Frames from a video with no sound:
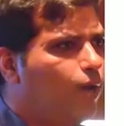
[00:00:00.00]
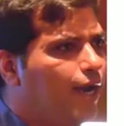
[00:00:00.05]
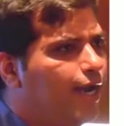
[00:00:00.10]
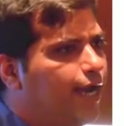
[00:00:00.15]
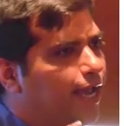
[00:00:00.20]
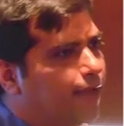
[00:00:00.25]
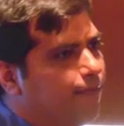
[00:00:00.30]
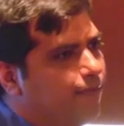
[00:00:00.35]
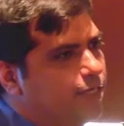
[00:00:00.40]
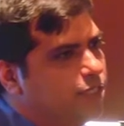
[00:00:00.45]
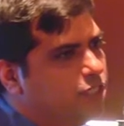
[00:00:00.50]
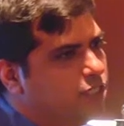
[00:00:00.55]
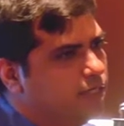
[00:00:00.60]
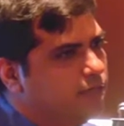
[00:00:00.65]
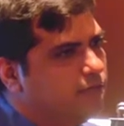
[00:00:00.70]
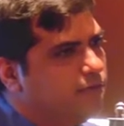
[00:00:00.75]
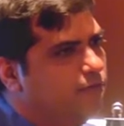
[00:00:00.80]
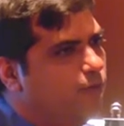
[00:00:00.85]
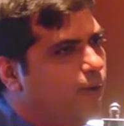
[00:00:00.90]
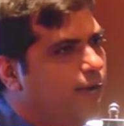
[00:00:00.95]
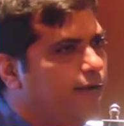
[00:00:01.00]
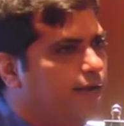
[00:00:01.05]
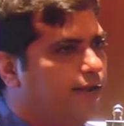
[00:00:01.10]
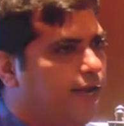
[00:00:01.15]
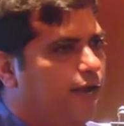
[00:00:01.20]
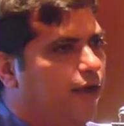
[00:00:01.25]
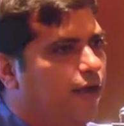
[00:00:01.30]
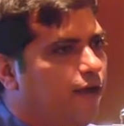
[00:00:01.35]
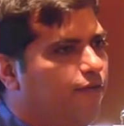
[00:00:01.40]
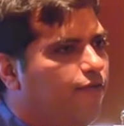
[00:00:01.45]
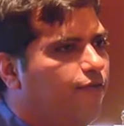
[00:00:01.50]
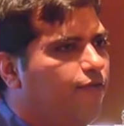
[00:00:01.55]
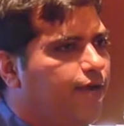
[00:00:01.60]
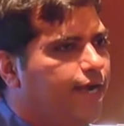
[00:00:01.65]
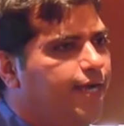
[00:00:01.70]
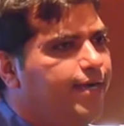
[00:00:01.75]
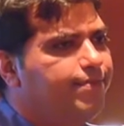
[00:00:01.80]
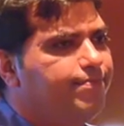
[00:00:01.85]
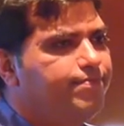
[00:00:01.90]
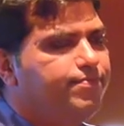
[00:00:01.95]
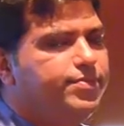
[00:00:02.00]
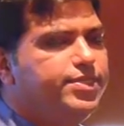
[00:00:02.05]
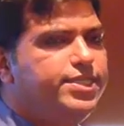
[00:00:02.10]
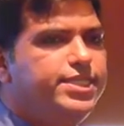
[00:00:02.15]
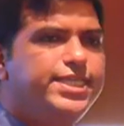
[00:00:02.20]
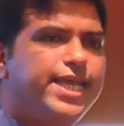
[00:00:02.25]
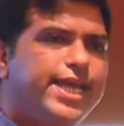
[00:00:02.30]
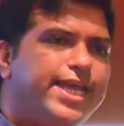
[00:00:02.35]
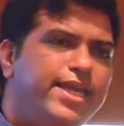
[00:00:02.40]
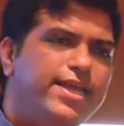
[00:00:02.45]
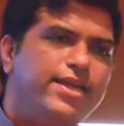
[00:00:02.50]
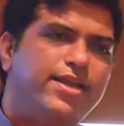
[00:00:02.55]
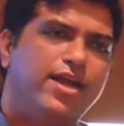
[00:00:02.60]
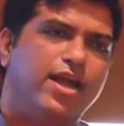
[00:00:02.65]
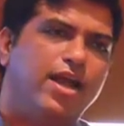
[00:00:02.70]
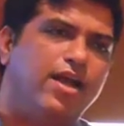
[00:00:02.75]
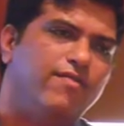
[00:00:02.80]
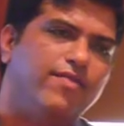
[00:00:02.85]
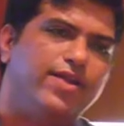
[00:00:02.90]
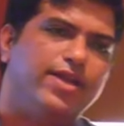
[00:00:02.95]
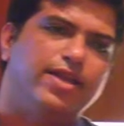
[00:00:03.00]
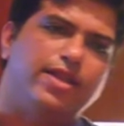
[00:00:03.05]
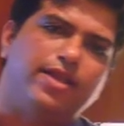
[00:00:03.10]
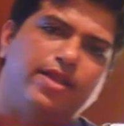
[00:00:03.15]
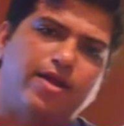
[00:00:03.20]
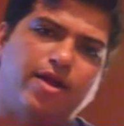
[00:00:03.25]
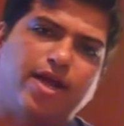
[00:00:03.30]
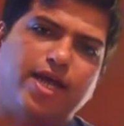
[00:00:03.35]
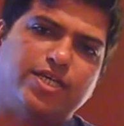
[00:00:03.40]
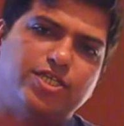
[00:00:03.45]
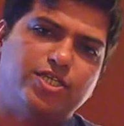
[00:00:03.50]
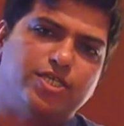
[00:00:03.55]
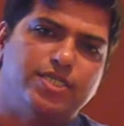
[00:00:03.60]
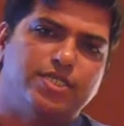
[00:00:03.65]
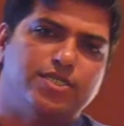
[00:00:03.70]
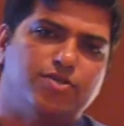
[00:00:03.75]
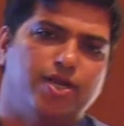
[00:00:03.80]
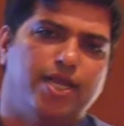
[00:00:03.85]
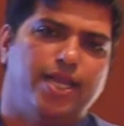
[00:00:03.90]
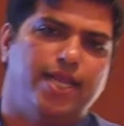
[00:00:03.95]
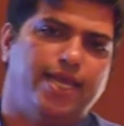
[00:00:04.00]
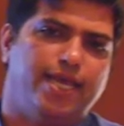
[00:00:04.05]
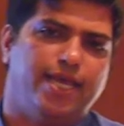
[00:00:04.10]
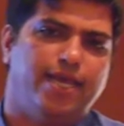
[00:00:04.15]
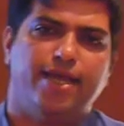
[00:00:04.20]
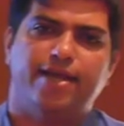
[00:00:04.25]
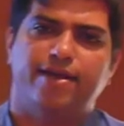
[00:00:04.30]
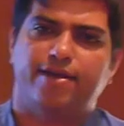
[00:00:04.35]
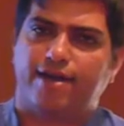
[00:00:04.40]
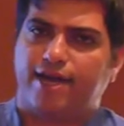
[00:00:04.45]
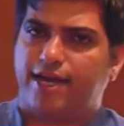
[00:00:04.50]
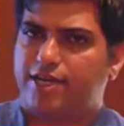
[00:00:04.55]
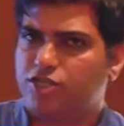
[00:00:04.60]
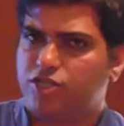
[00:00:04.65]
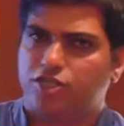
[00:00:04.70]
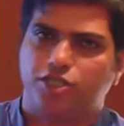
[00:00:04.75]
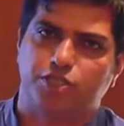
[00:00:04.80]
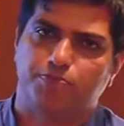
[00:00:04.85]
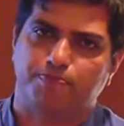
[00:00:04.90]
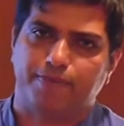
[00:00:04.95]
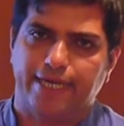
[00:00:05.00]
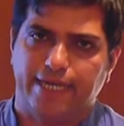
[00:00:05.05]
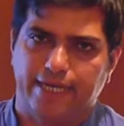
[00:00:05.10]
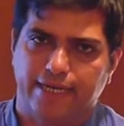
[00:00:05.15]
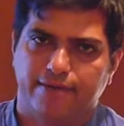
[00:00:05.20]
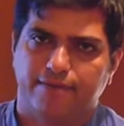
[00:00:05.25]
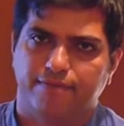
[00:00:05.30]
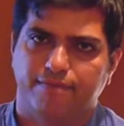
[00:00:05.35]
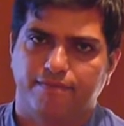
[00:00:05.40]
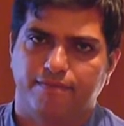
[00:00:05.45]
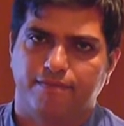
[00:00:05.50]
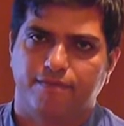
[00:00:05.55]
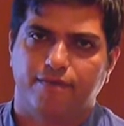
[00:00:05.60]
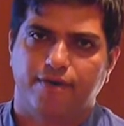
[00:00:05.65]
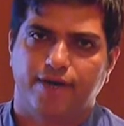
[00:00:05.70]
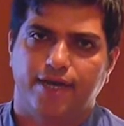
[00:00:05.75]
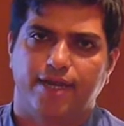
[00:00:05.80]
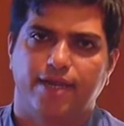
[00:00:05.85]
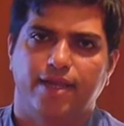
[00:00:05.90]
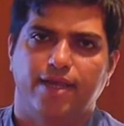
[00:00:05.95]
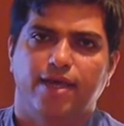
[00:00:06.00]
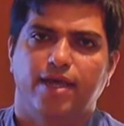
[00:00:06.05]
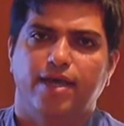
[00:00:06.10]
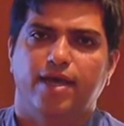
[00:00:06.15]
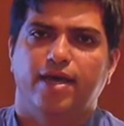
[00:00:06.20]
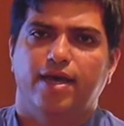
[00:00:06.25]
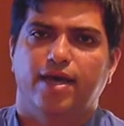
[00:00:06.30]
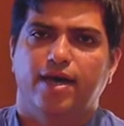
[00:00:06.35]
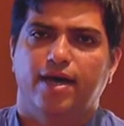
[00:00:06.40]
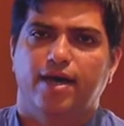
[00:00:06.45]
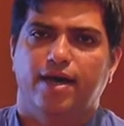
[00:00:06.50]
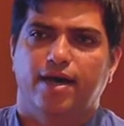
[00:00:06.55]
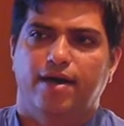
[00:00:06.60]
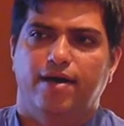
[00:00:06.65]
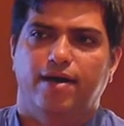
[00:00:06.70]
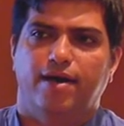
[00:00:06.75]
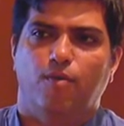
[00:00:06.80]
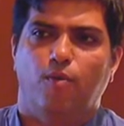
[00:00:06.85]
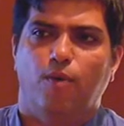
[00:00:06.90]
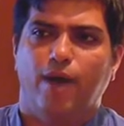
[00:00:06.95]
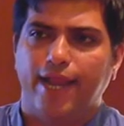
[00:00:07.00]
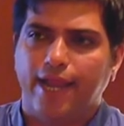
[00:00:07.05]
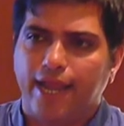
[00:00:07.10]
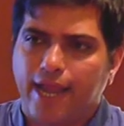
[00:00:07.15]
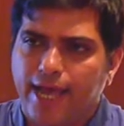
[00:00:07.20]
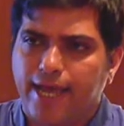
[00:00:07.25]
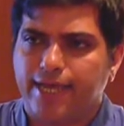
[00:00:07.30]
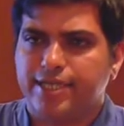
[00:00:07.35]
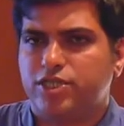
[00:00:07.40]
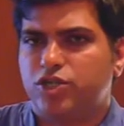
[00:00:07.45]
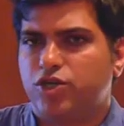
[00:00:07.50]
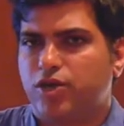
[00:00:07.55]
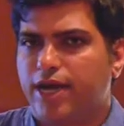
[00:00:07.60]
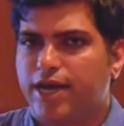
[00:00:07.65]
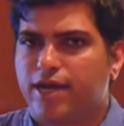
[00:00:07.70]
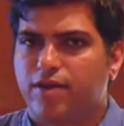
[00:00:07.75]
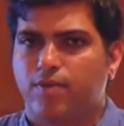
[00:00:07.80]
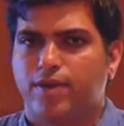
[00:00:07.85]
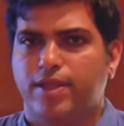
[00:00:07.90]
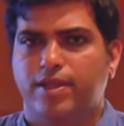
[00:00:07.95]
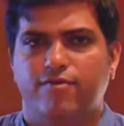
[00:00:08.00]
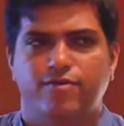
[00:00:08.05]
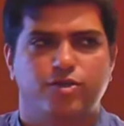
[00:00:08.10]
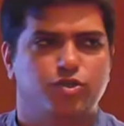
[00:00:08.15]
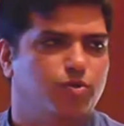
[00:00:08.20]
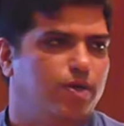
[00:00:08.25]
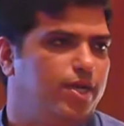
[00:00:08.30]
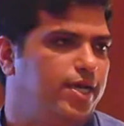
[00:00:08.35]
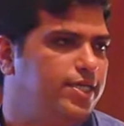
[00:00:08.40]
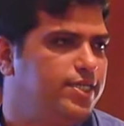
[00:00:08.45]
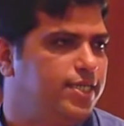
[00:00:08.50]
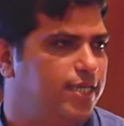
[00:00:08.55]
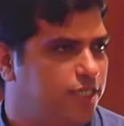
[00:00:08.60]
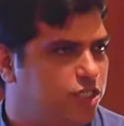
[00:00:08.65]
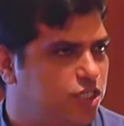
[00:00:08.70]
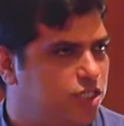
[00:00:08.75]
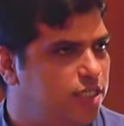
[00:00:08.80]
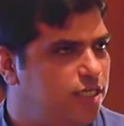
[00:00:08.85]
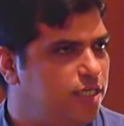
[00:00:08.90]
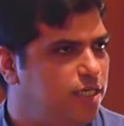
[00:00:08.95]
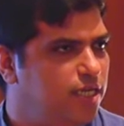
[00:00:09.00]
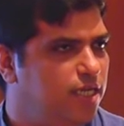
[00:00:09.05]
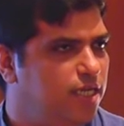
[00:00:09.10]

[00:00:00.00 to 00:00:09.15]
one dimension, one trade-off, right? The second trade-off in interaction is really interaction speed, right? Uh, when I interact with a visualization,